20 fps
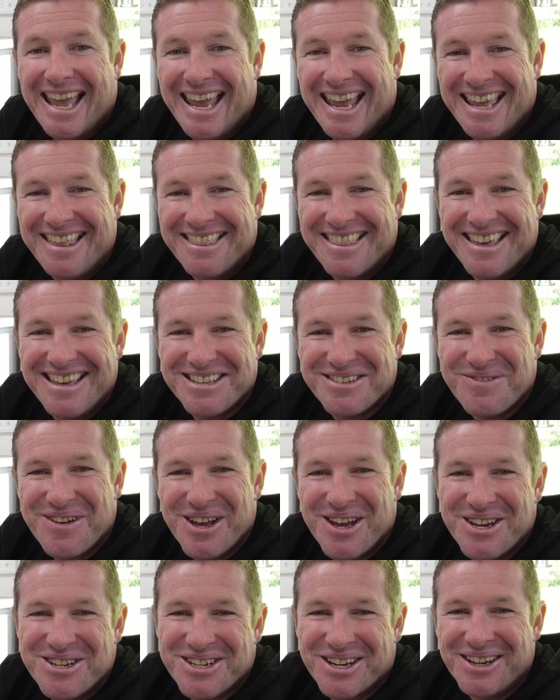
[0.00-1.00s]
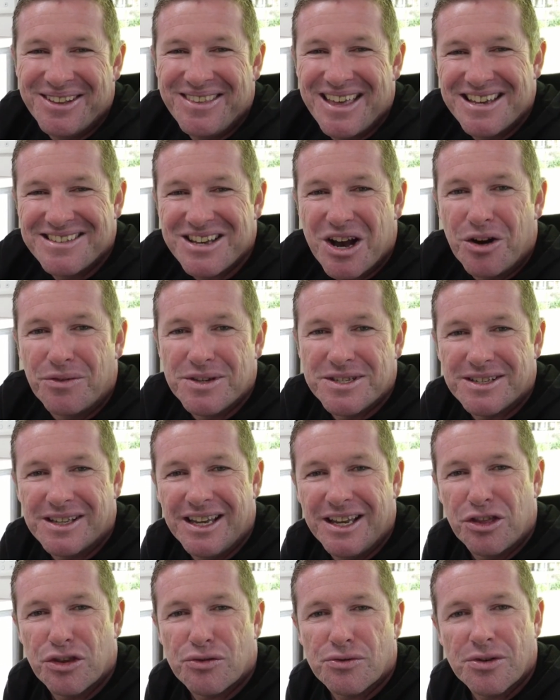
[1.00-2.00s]
In this version, there's
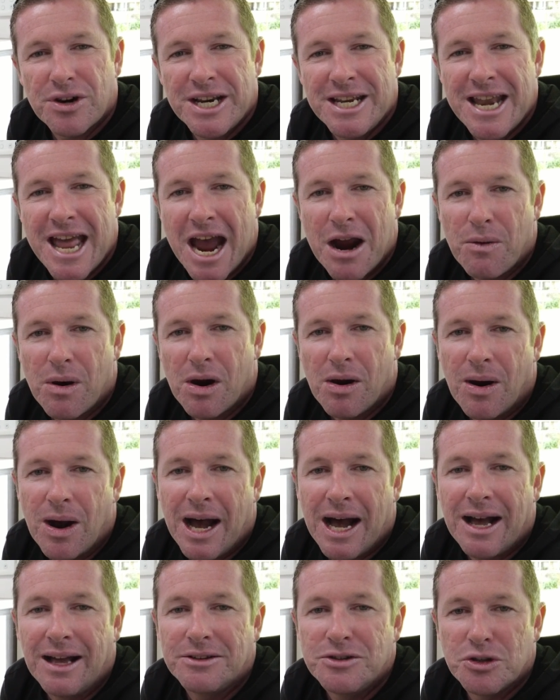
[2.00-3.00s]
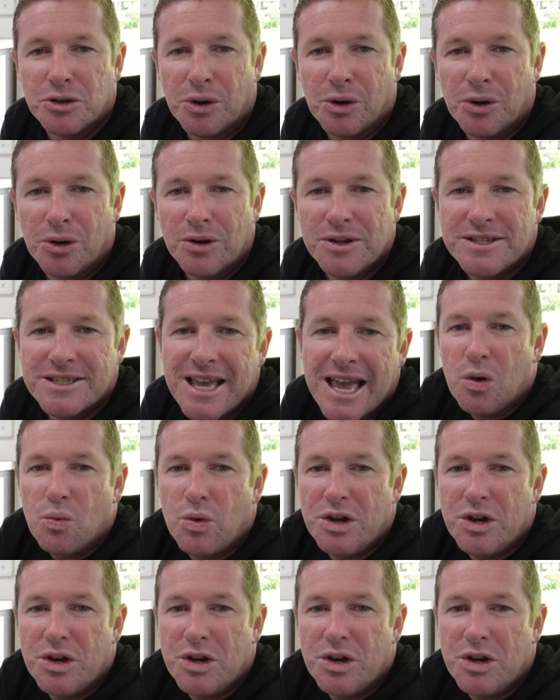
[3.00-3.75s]
obviously 3 narrower doors,